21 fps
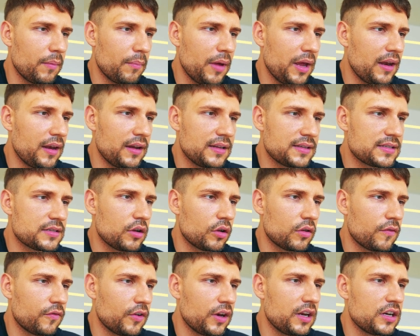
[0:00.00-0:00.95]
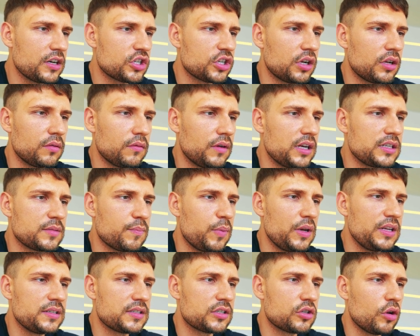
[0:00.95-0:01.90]
Man, it's not a financial advice.
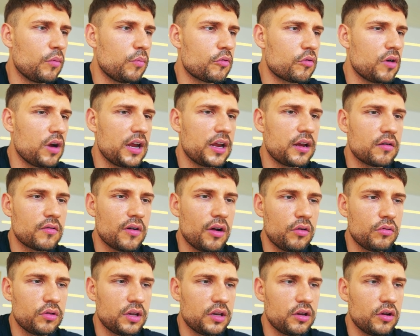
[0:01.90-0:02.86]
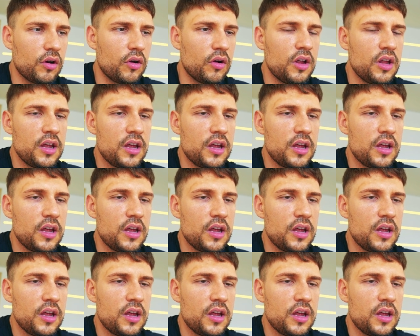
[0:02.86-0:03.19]
Please stop crying around in your